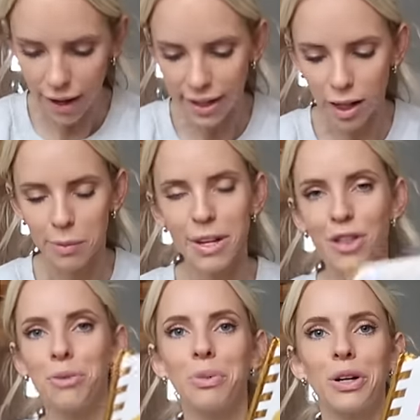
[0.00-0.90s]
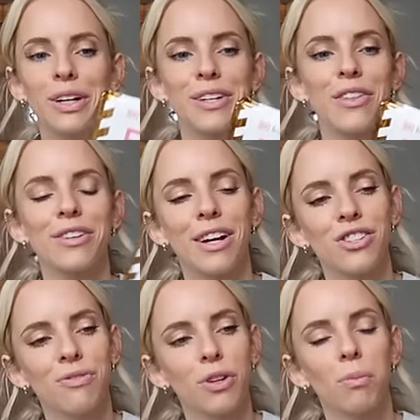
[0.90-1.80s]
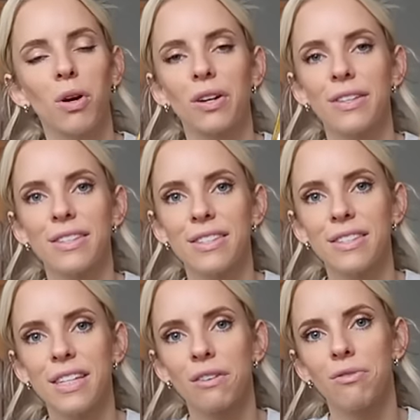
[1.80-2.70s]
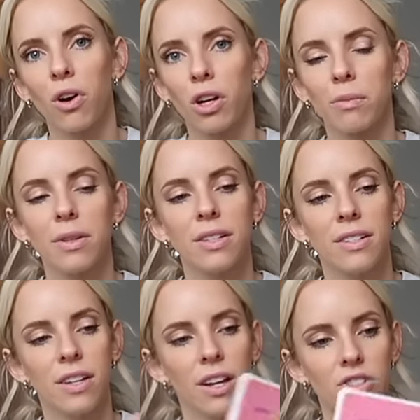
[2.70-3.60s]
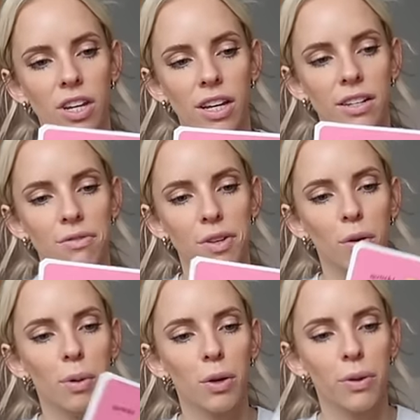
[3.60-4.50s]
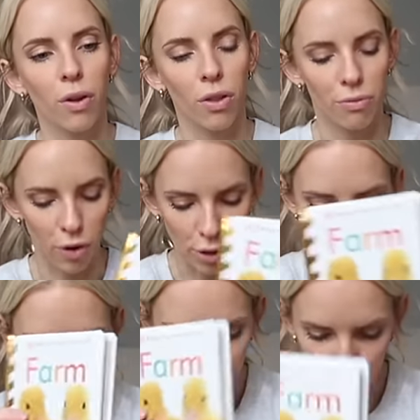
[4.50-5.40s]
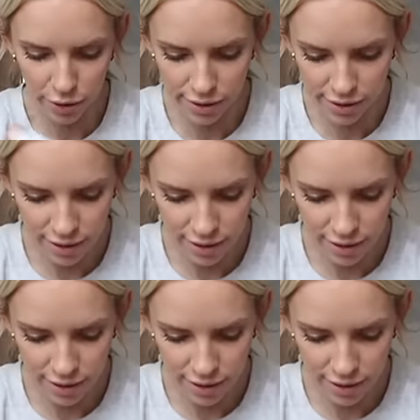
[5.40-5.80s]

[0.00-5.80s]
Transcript: I got him another book, another touch and feel book. This is the Farm Touch and Feel book with all the farm animals.